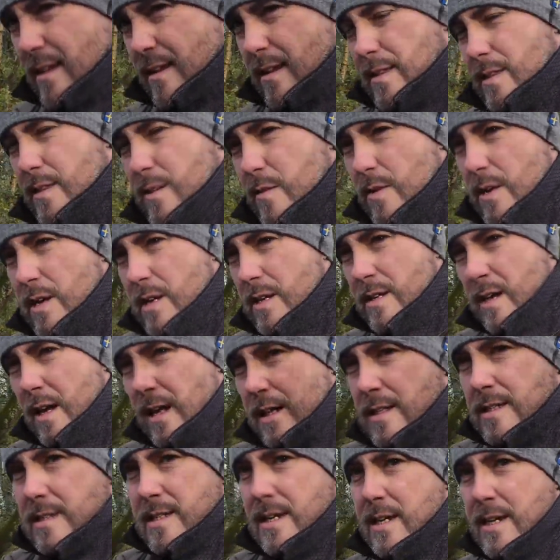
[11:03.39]
And they're in
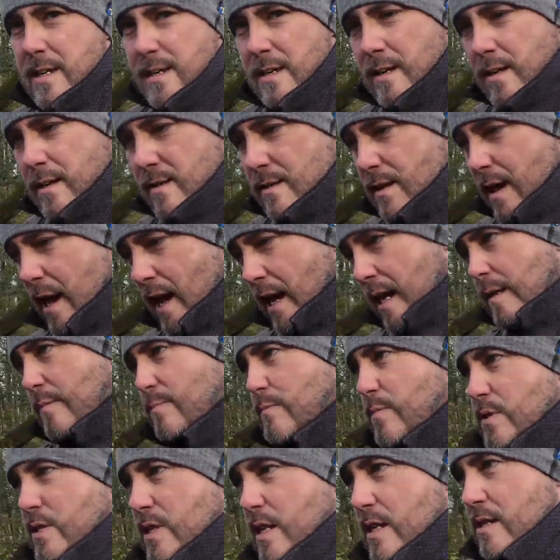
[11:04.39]
98%
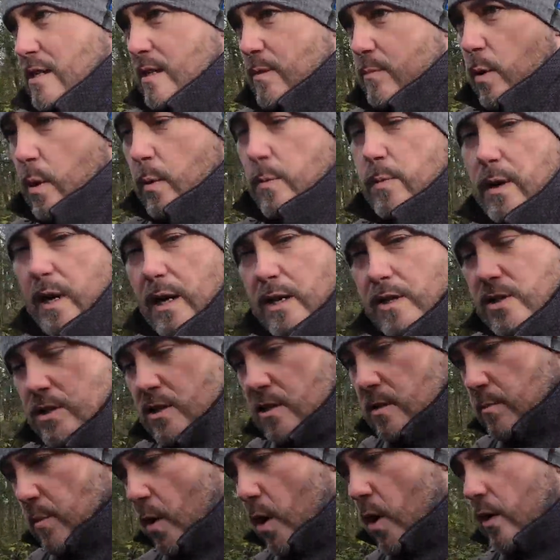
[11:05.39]
of the
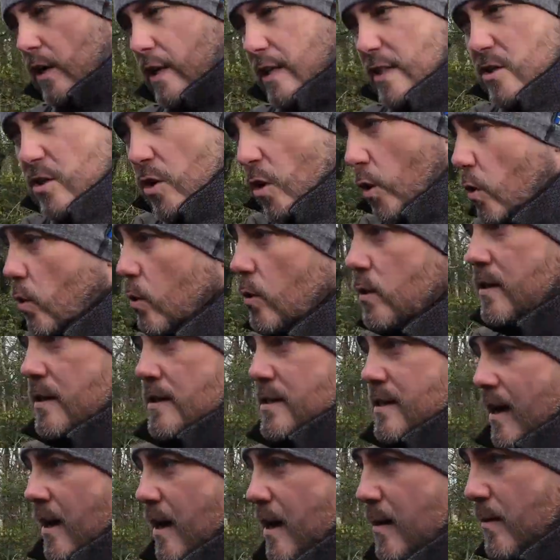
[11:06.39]
population's pockets all the
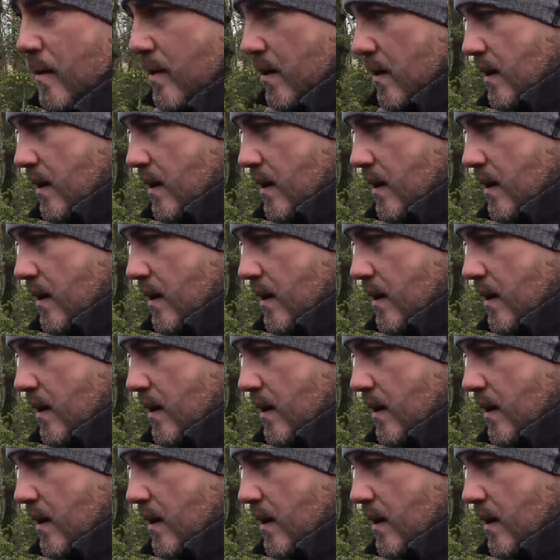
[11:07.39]
time.